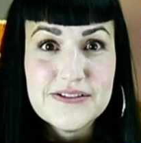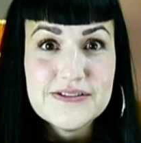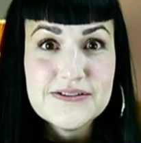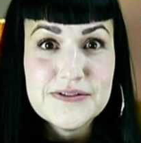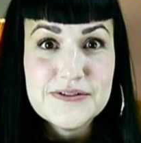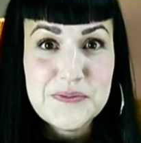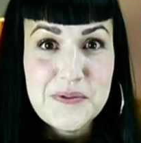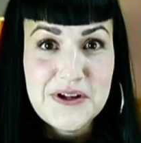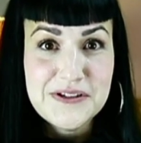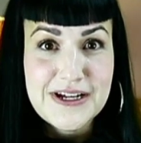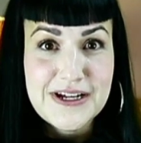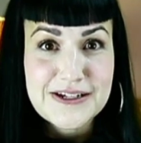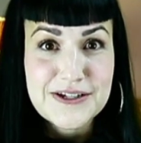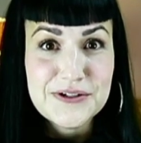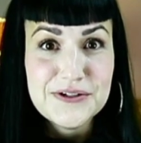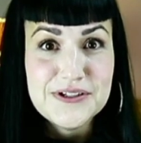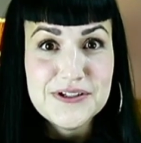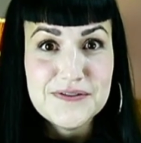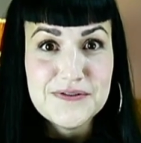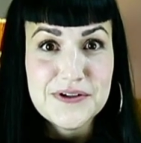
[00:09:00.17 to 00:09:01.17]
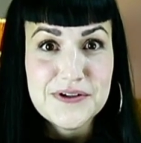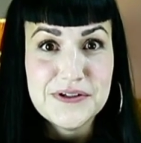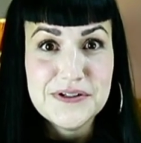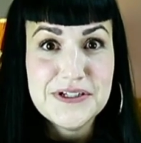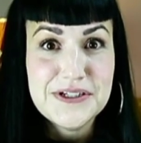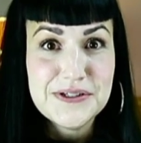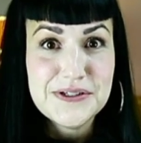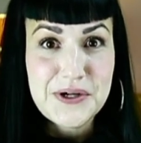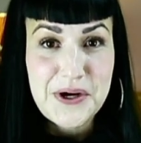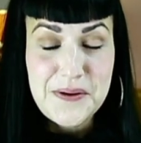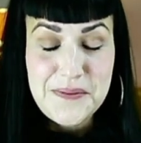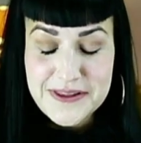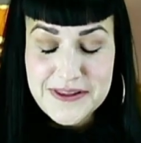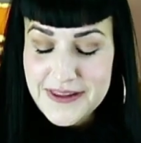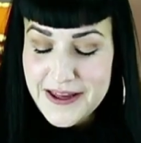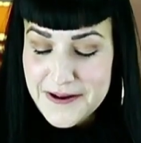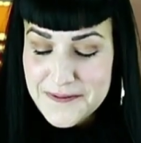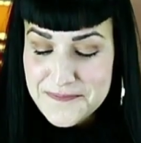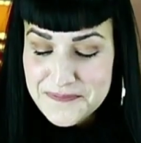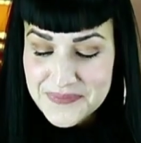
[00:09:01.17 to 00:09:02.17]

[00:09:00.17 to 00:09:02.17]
small technical difficulty. Sorry about that.